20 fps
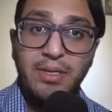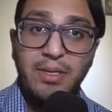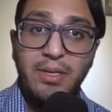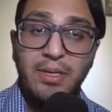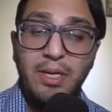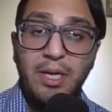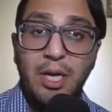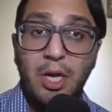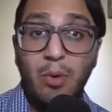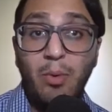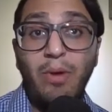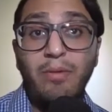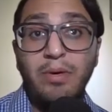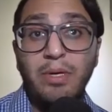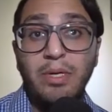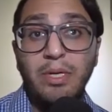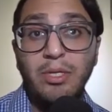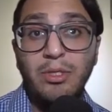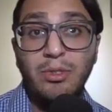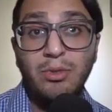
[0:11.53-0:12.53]
However,
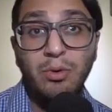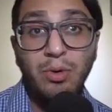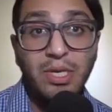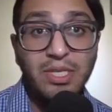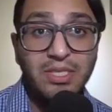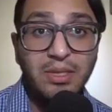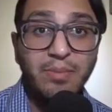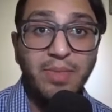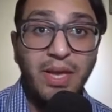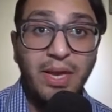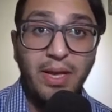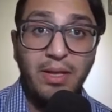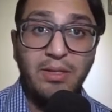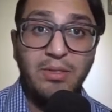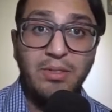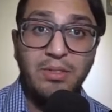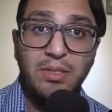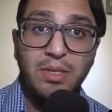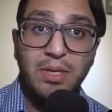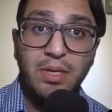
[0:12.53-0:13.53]
it's totally something else
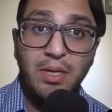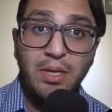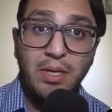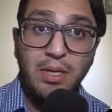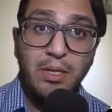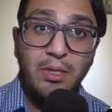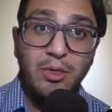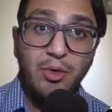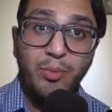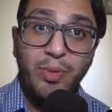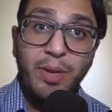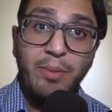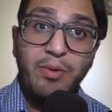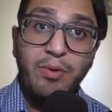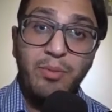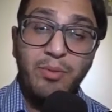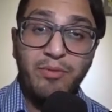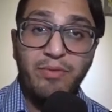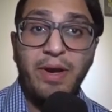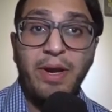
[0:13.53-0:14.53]
to be able to
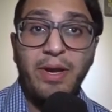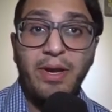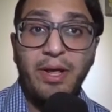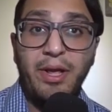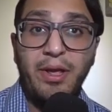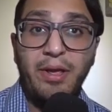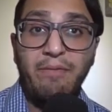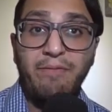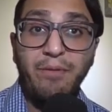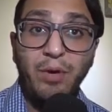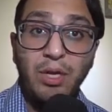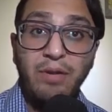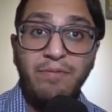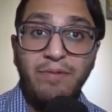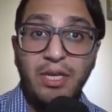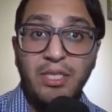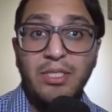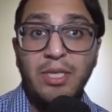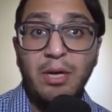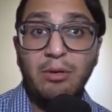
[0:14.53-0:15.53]
provide a fully
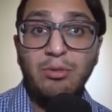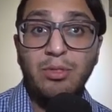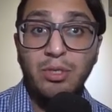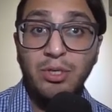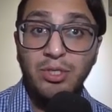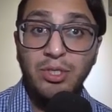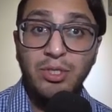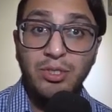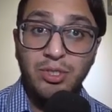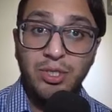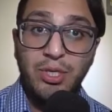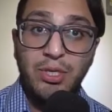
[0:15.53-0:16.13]
fleshed out search engine